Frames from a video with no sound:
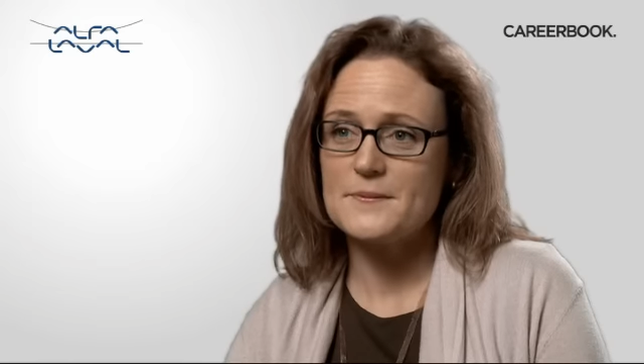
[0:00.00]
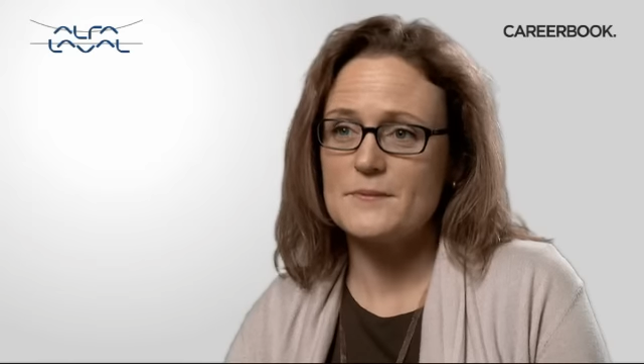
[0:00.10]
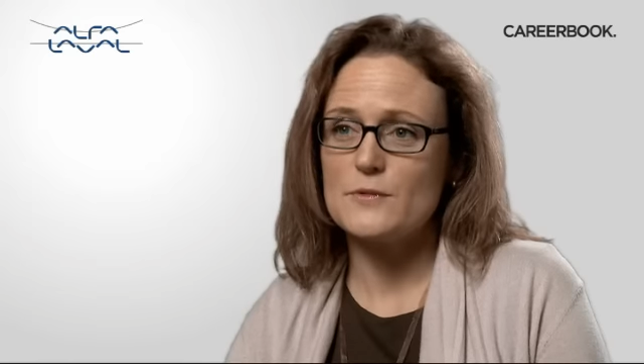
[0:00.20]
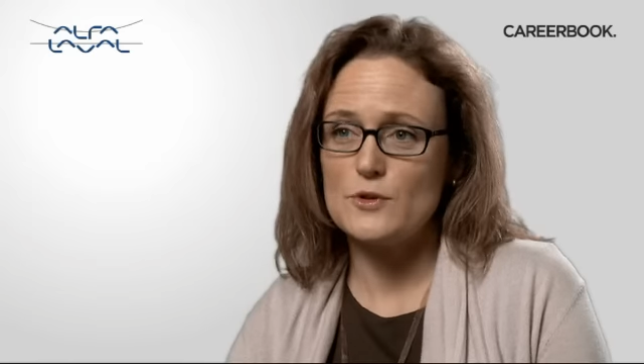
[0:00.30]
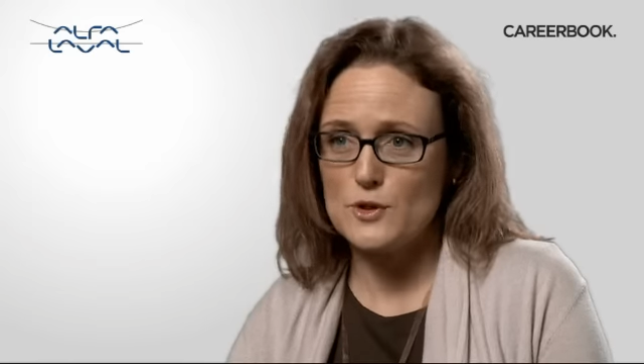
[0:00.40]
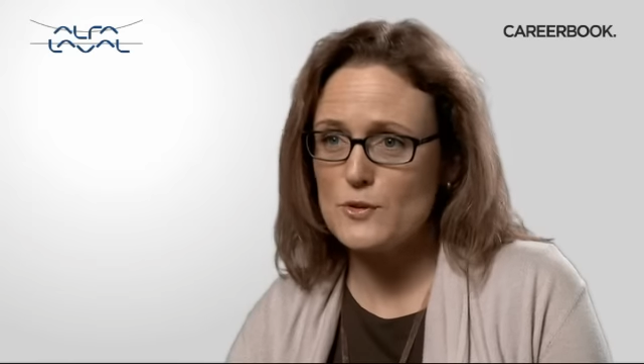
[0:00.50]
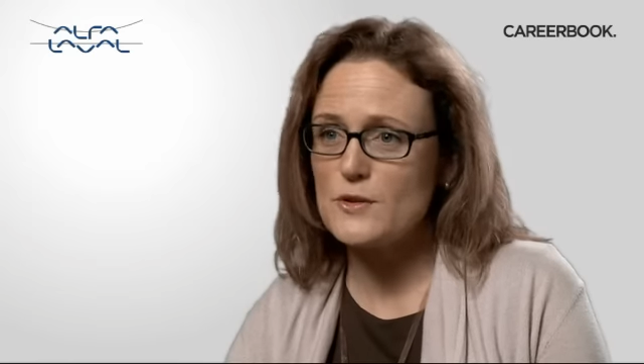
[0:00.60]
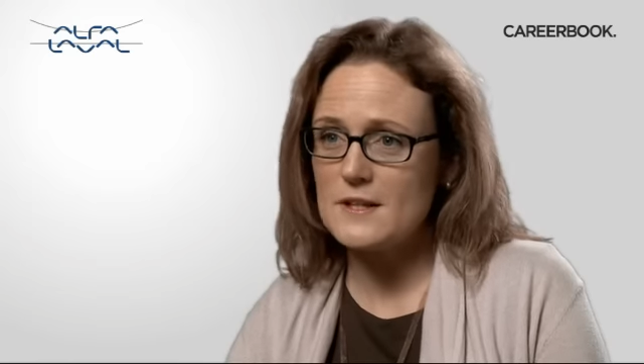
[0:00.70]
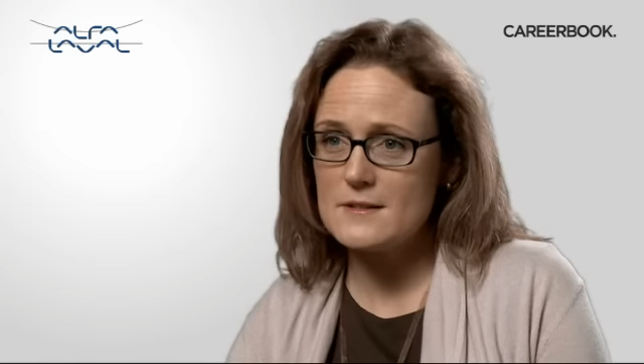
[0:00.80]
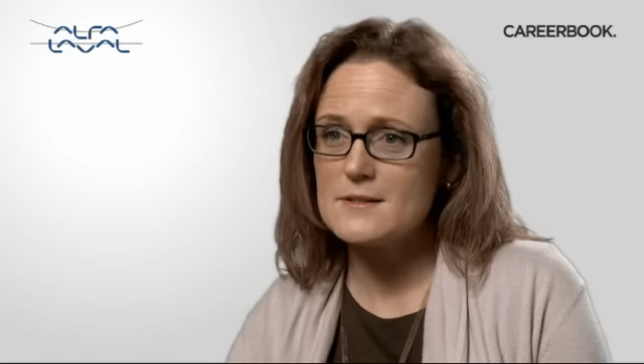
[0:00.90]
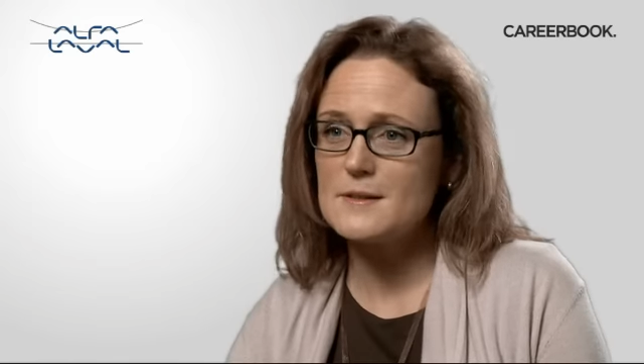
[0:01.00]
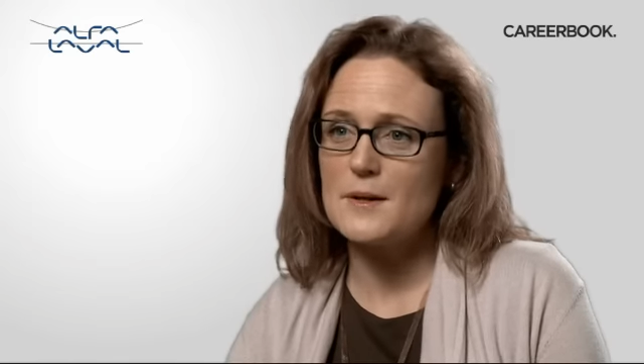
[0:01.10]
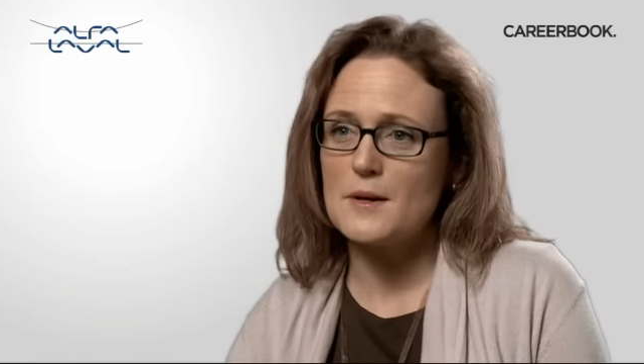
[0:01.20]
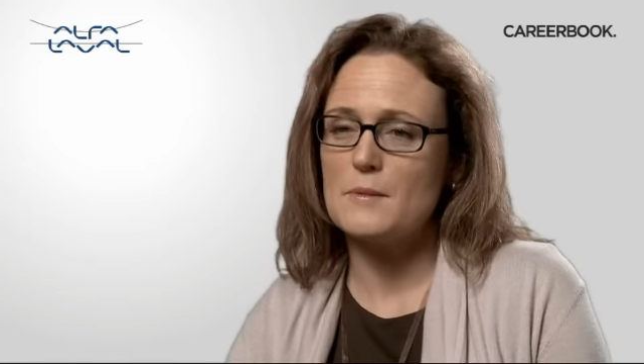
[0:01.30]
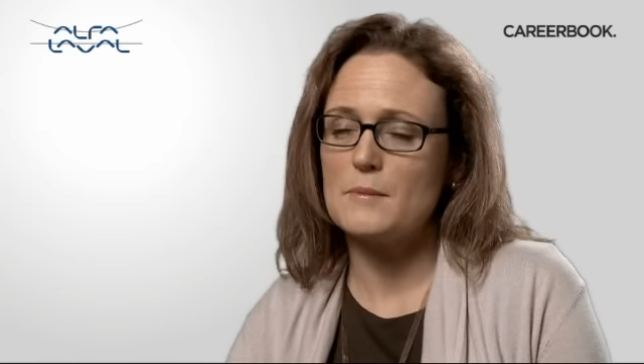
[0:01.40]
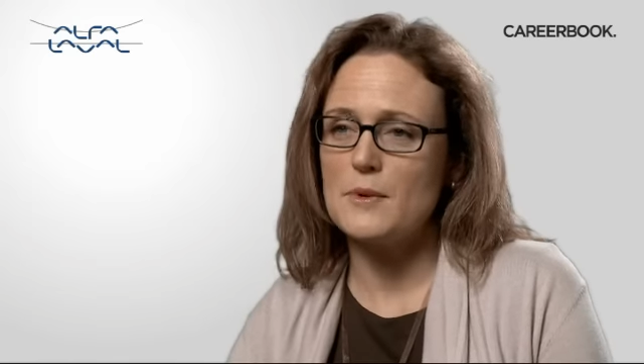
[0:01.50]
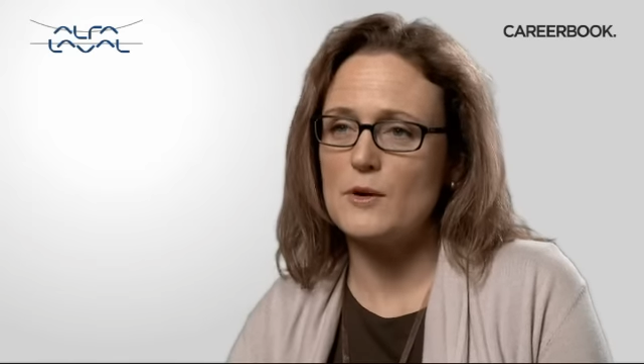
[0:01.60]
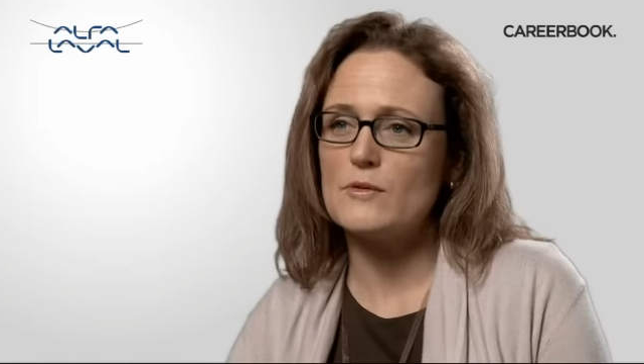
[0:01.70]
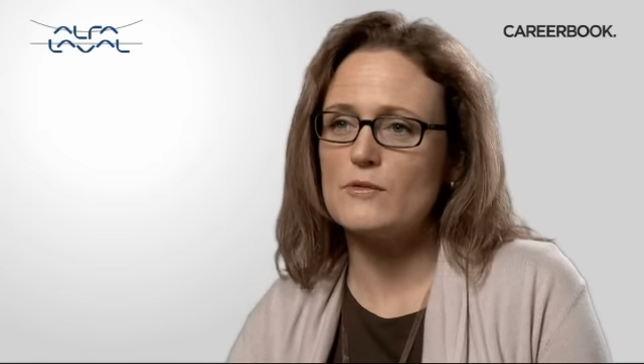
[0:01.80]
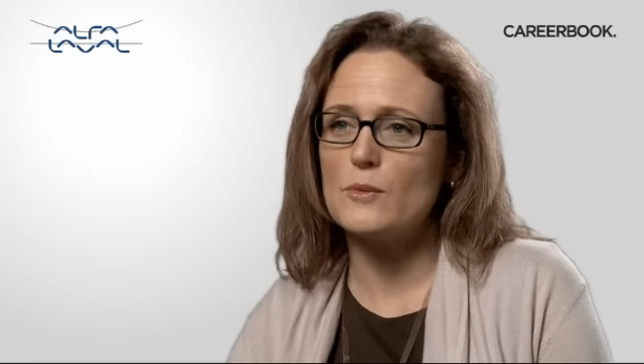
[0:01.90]
for new things
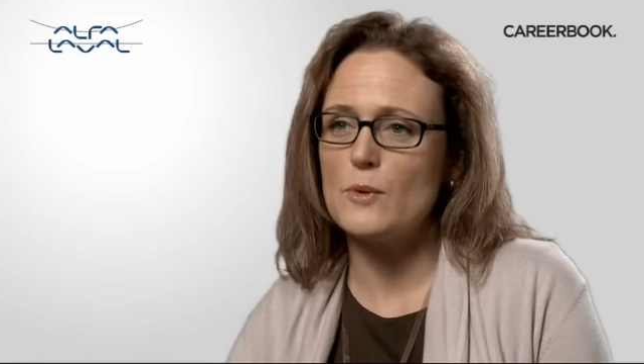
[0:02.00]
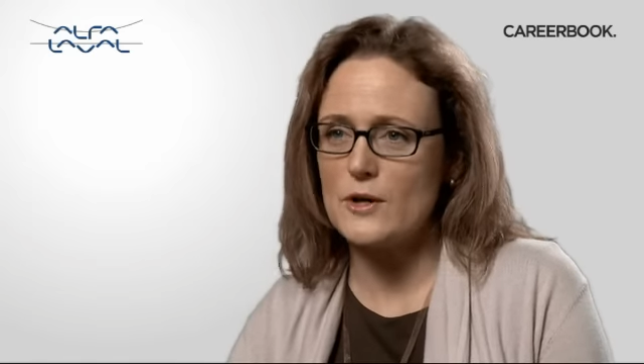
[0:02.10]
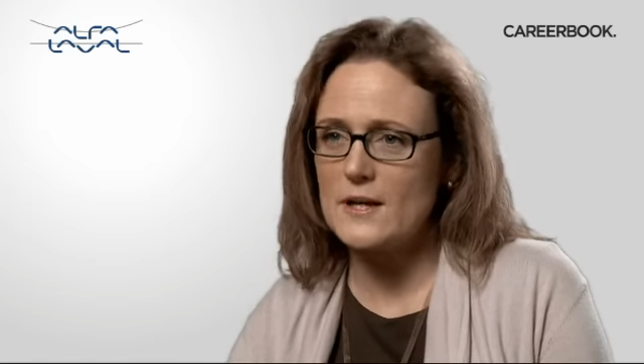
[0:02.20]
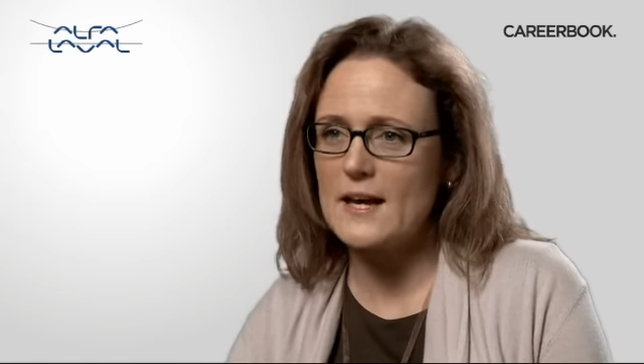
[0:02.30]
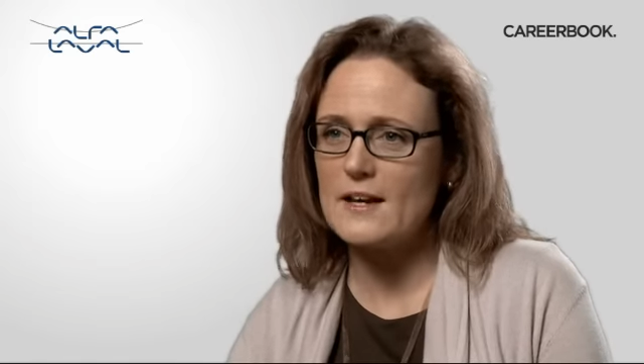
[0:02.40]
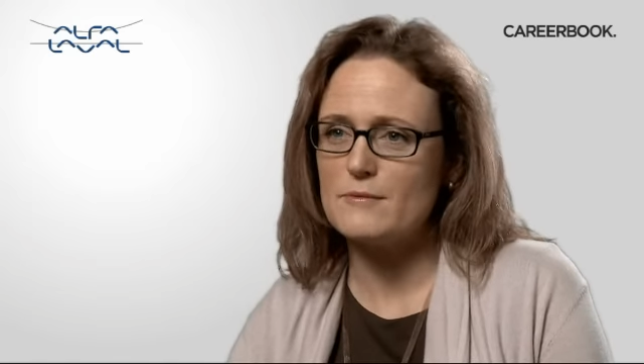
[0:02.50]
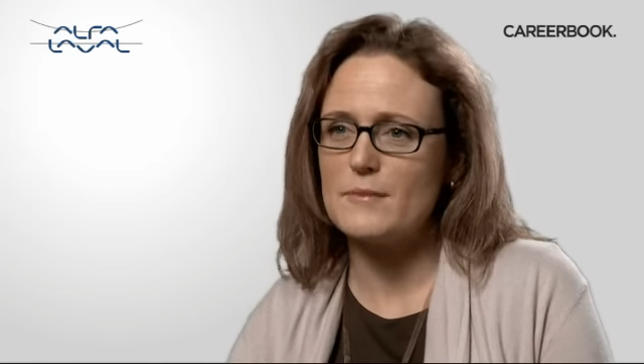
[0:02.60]
both for work life